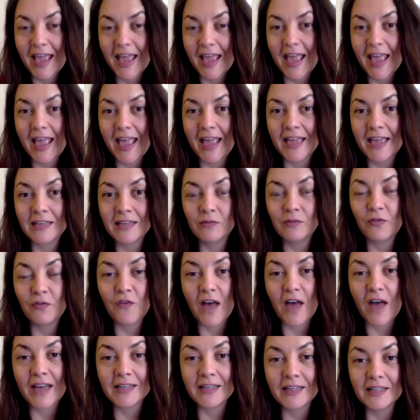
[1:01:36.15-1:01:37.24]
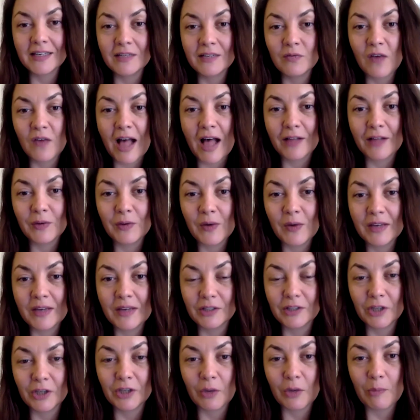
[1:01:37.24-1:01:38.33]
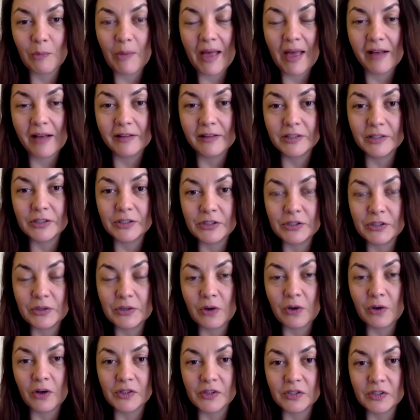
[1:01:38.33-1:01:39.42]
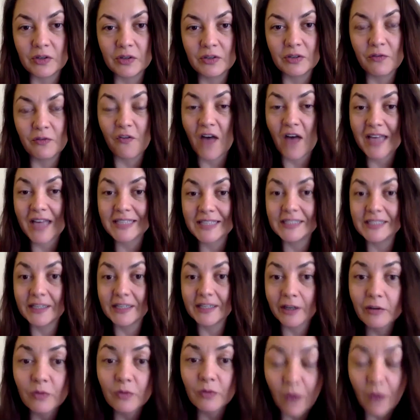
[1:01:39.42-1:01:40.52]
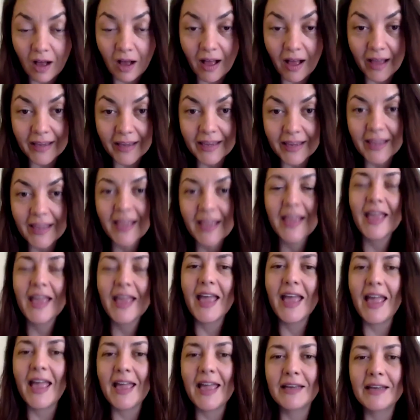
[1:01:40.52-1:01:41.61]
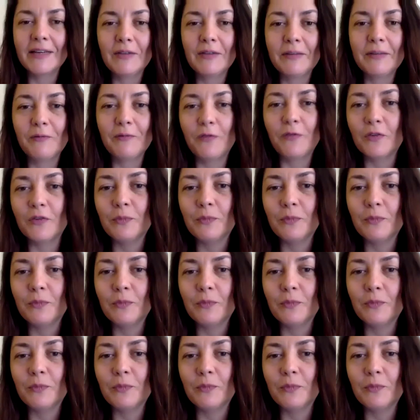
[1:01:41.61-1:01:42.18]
and find in value, and they're compelled to also find their why and put